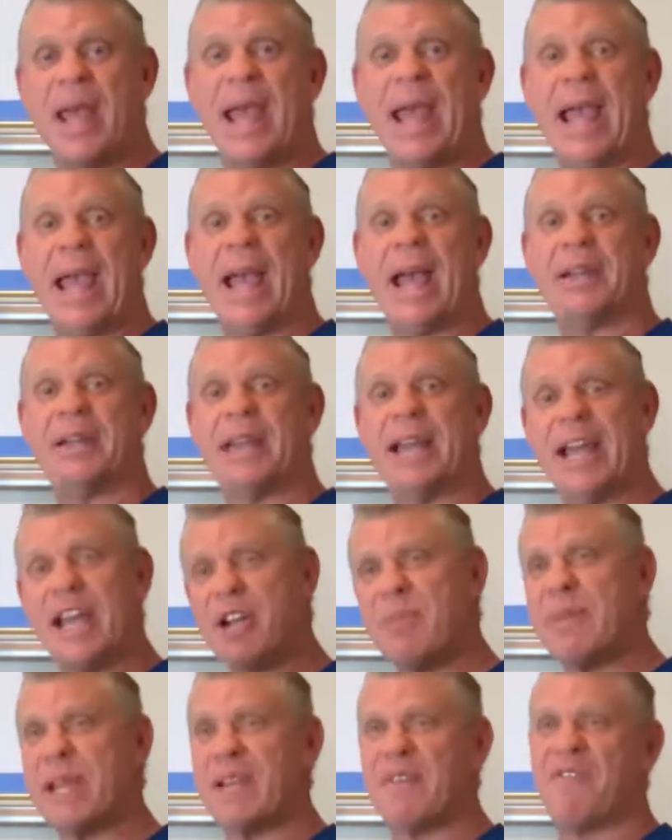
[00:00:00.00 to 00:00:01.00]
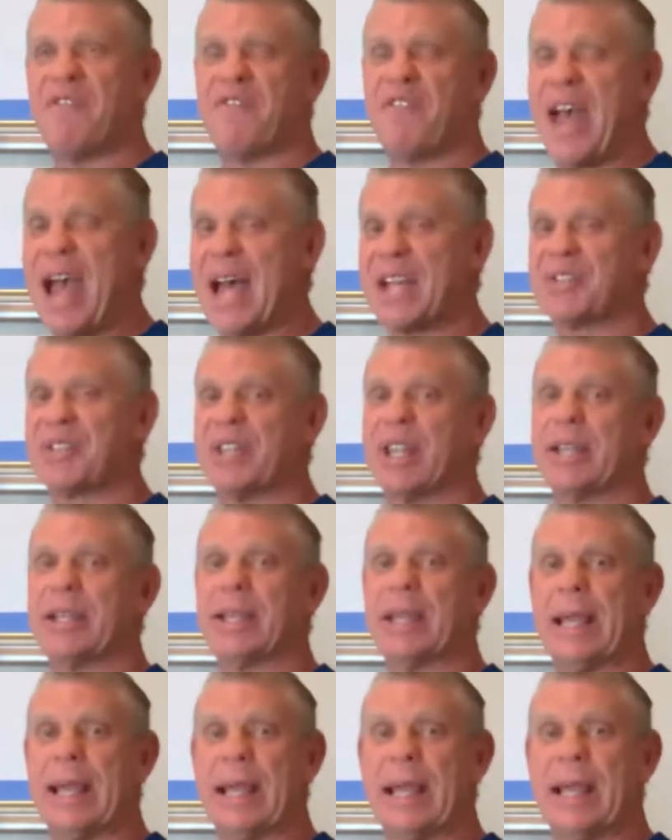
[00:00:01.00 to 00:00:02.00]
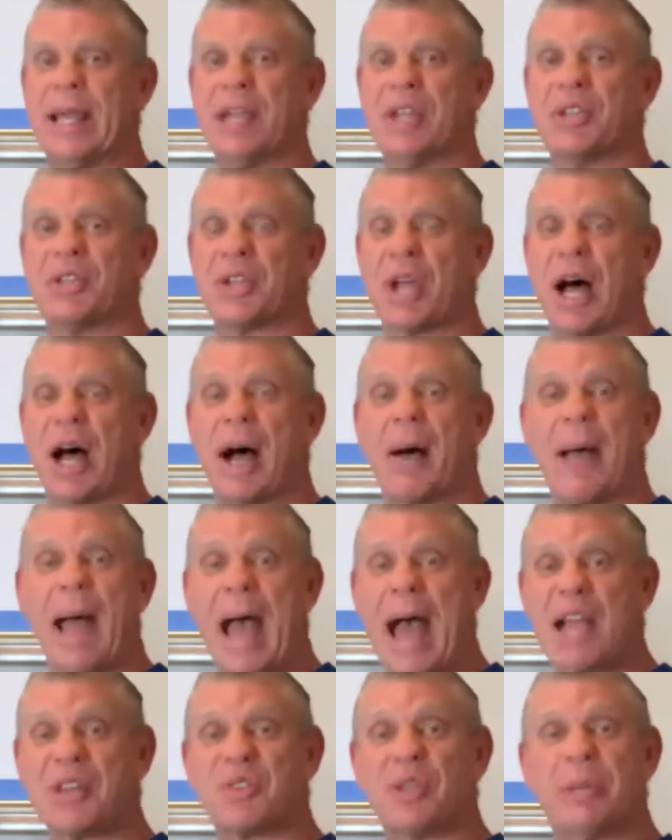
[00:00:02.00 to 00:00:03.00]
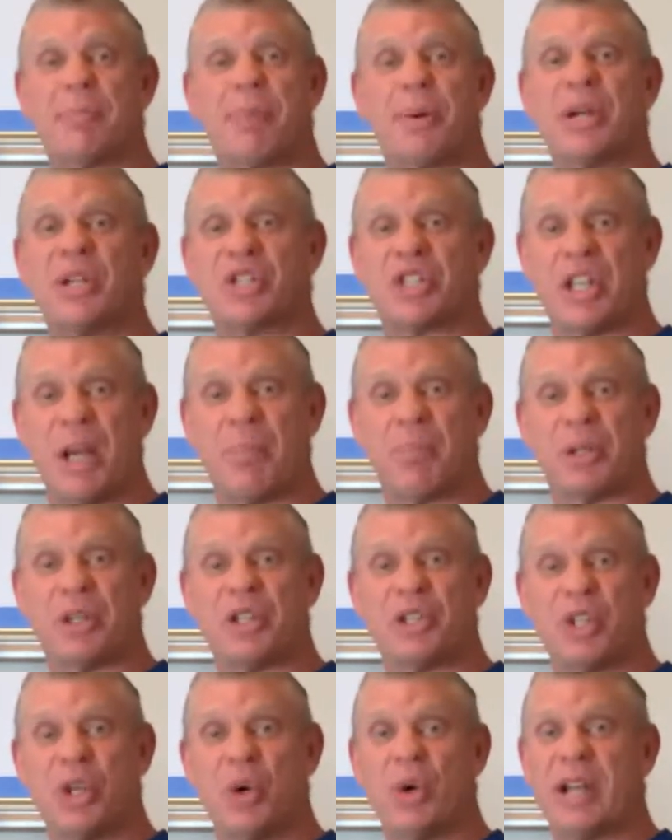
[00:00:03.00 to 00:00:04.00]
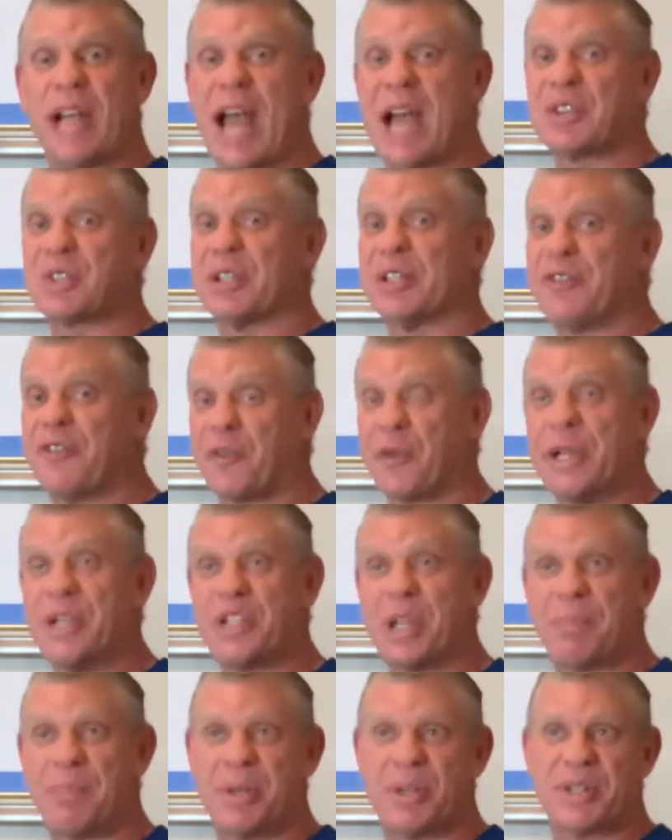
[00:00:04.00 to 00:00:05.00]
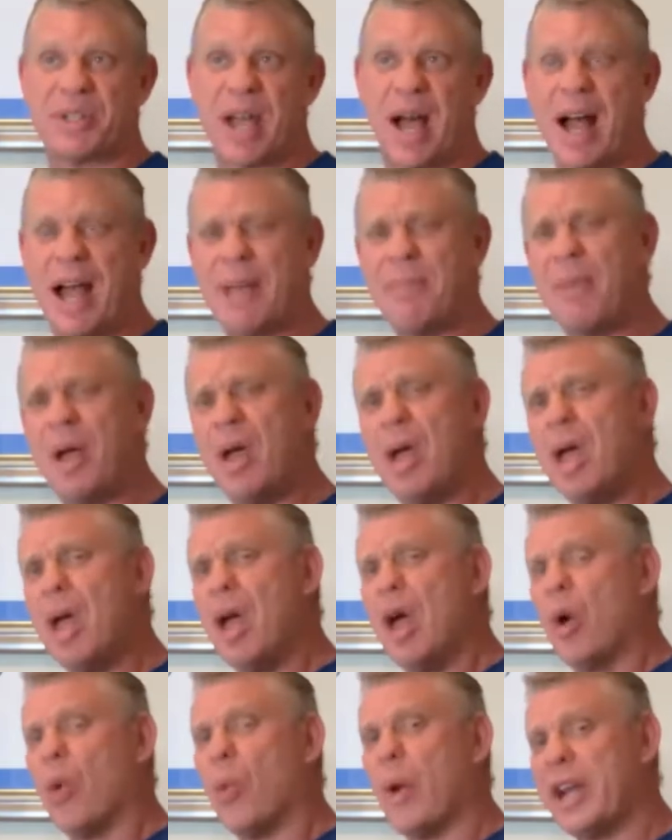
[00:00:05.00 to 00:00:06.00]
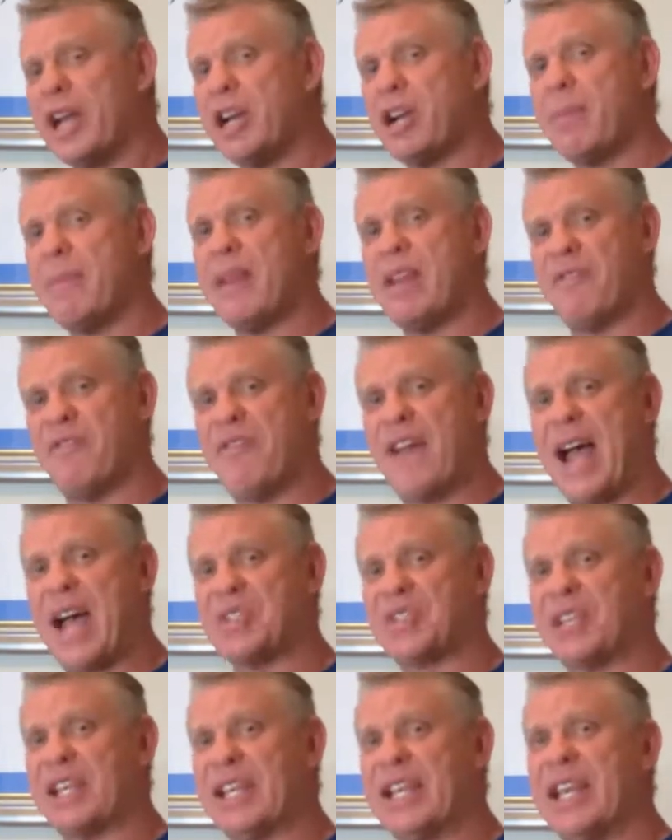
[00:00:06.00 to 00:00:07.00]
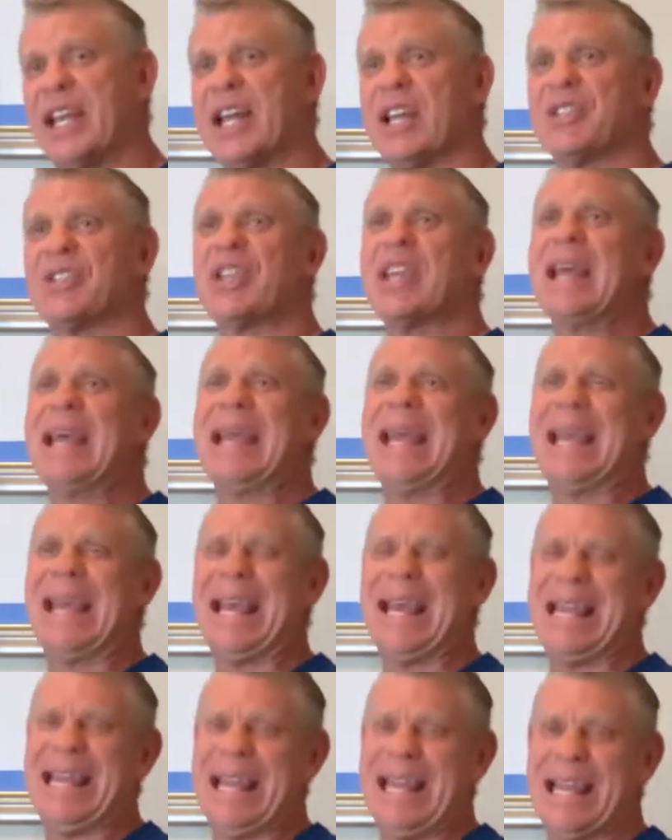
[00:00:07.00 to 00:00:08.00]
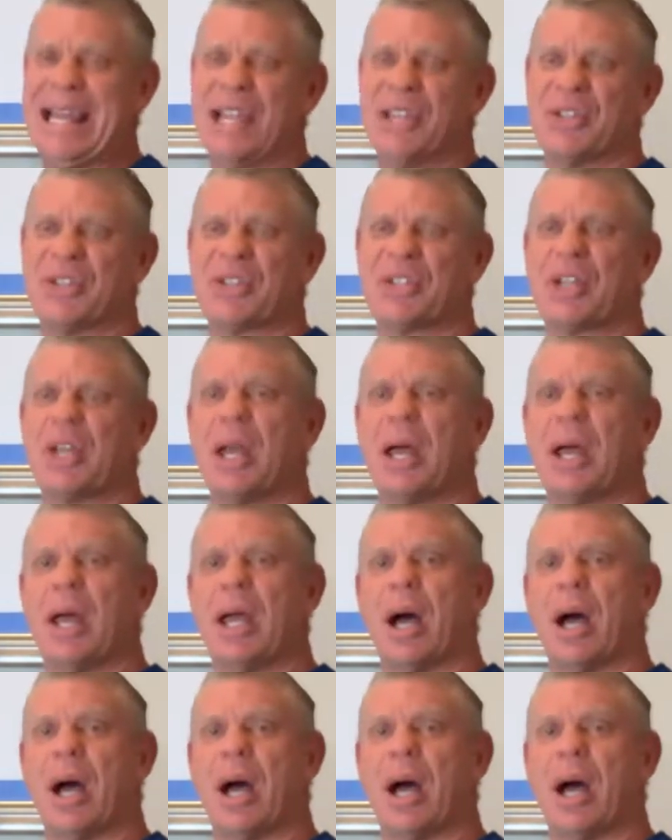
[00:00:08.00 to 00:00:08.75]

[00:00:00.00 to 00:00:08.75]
And intermittent fasting is actually pretty simple to do. It actually frees up your time. What intermittent fasting is, it is